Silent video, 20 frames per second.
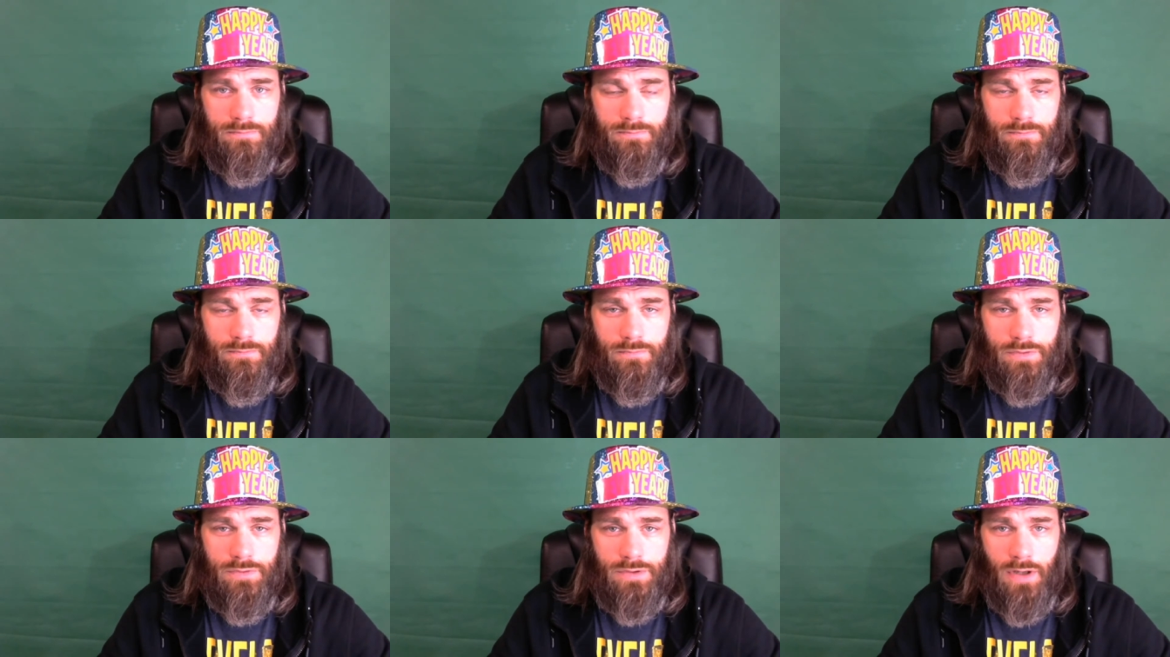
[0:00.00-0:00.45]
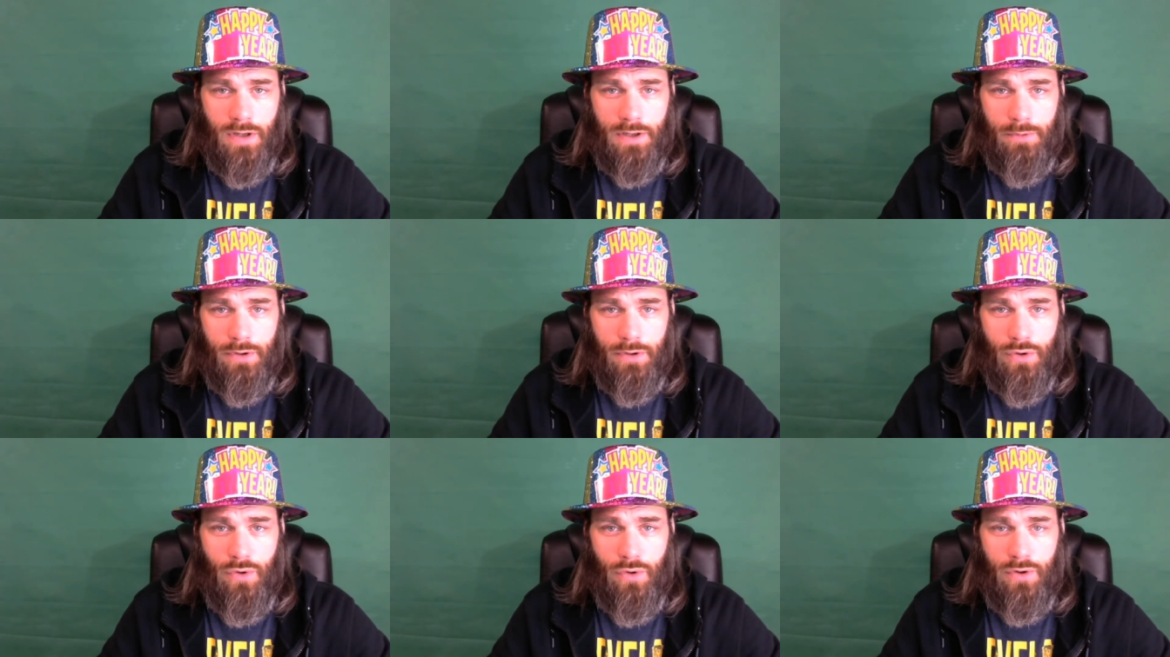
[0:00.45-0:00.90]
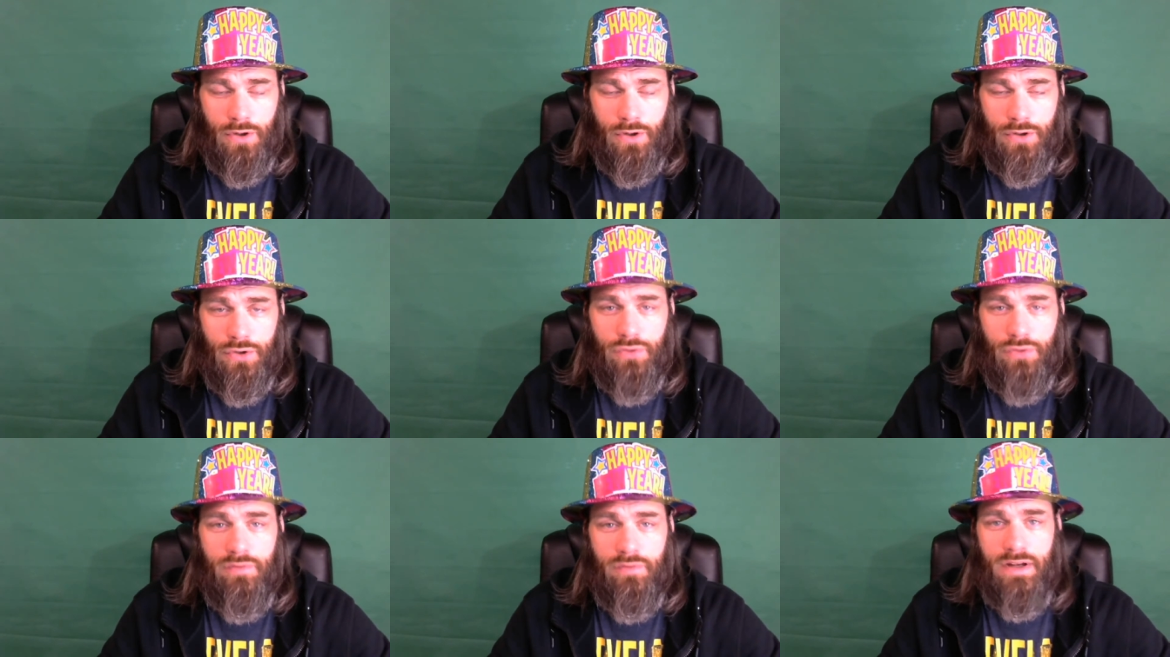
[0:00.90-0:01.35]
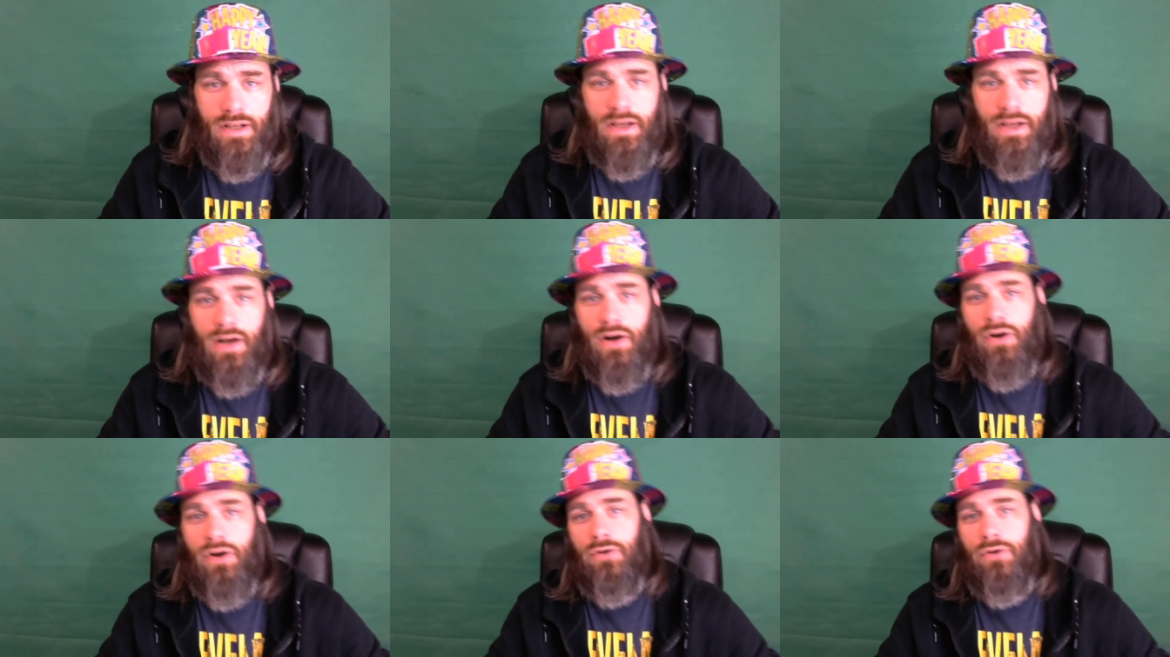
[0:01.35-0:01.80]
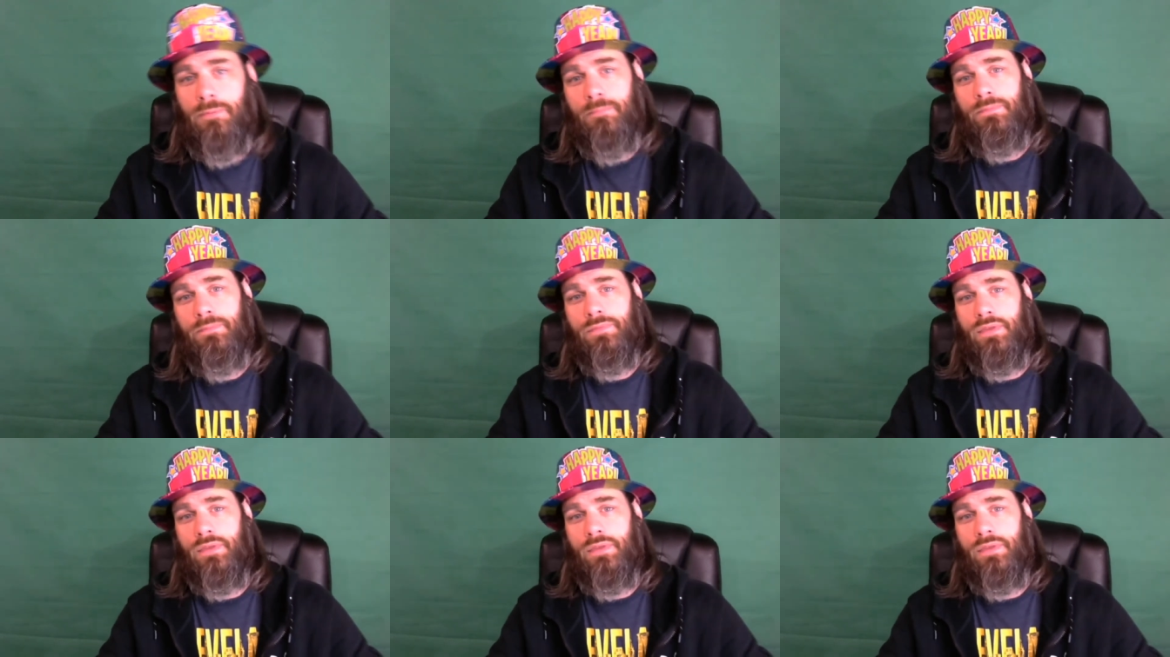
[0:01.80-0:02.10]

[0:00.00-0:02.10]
start to record a new video.